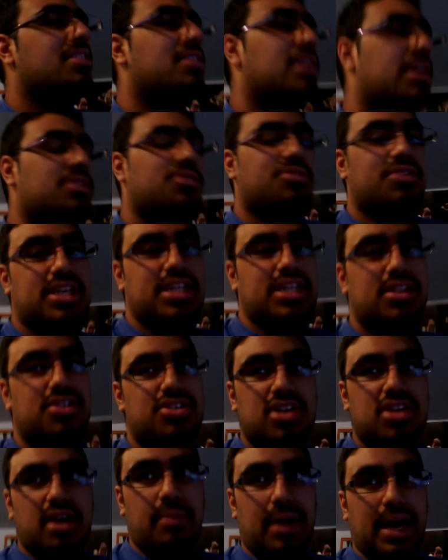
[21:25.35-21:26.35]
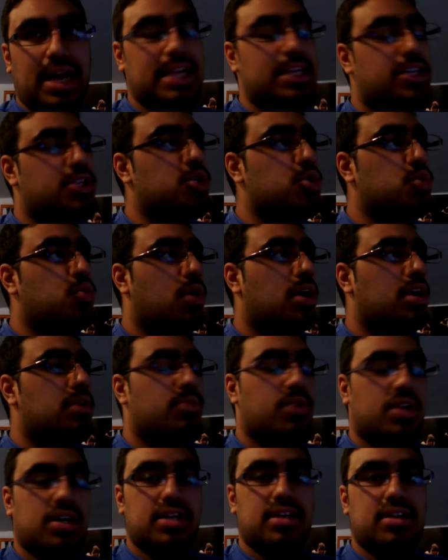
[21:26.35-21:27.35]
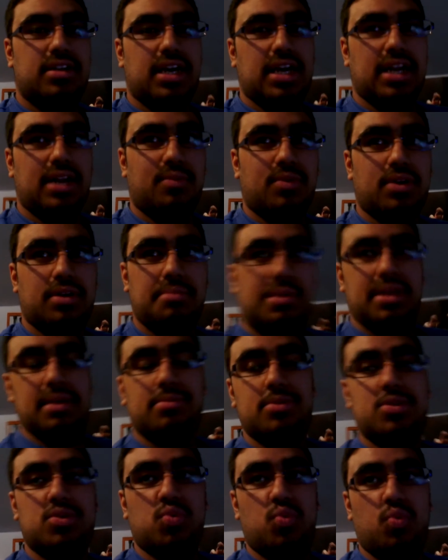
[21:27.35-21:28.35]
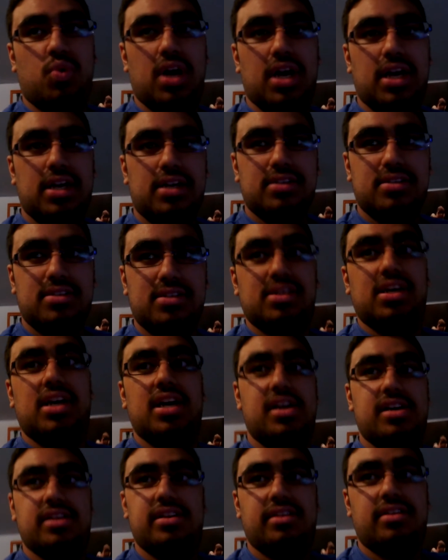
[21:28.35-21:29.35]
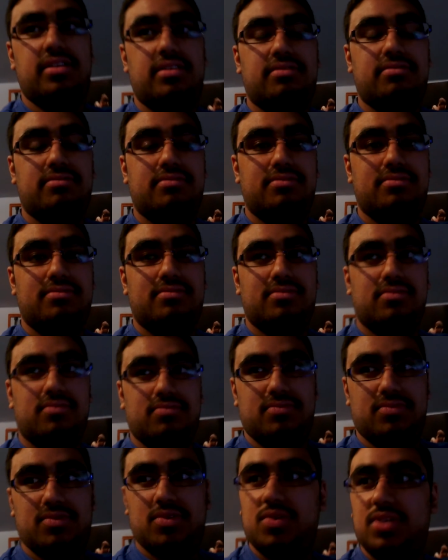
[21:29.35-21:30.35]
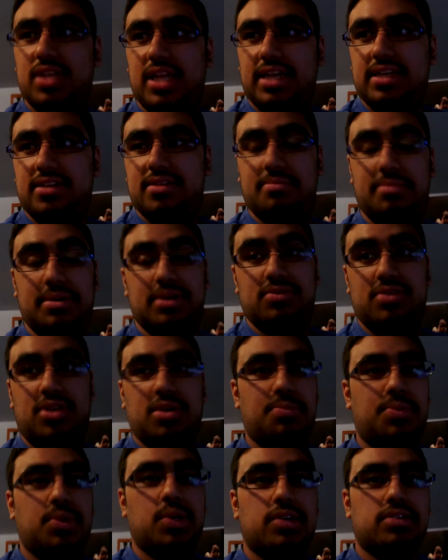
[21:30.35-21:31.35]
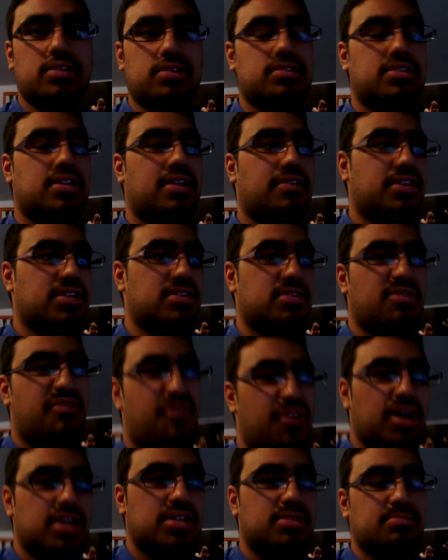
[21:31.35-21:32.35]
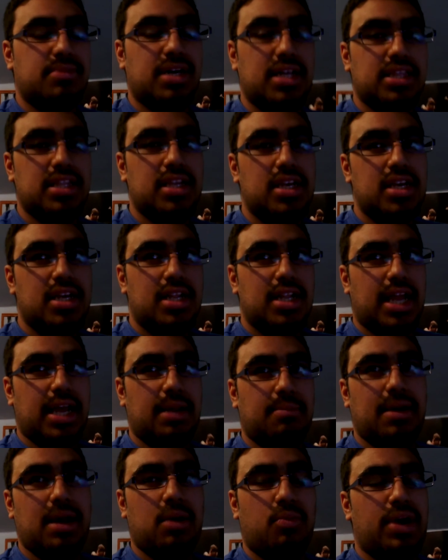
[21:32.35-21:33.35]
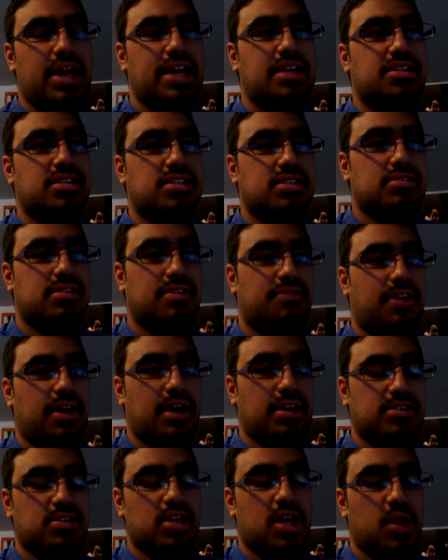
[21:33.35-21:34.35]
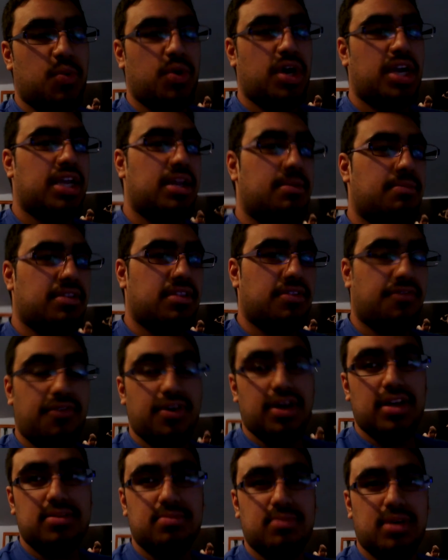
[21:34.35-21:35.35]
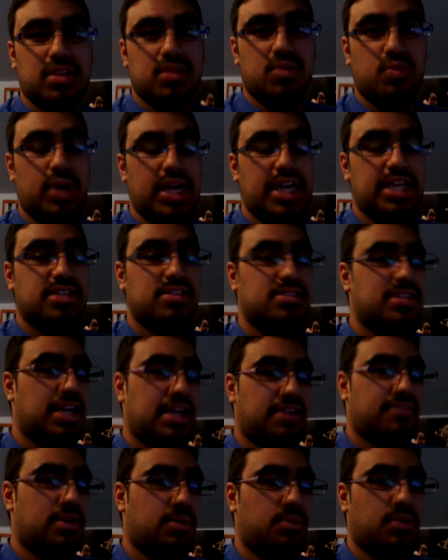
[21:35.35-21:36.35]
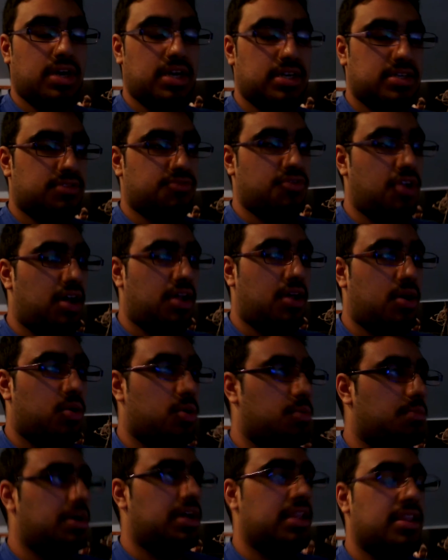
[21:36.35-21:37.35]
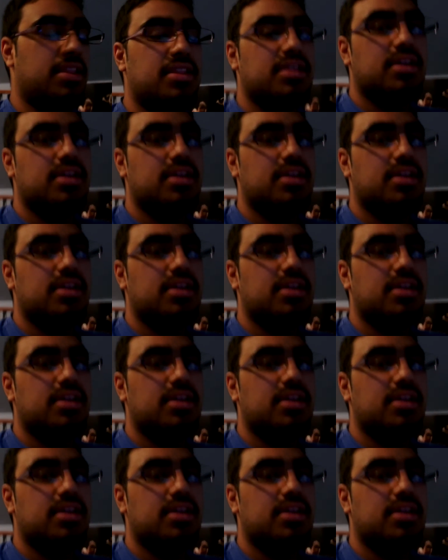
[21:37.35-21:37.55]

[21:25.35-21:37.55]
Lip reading: don't need a job. I do want one, and I want to be able to work to earn, like to build computers and stuff. Because the first month, like my wages, if I started working the first month, the wages, like if I worked throughout a whole month,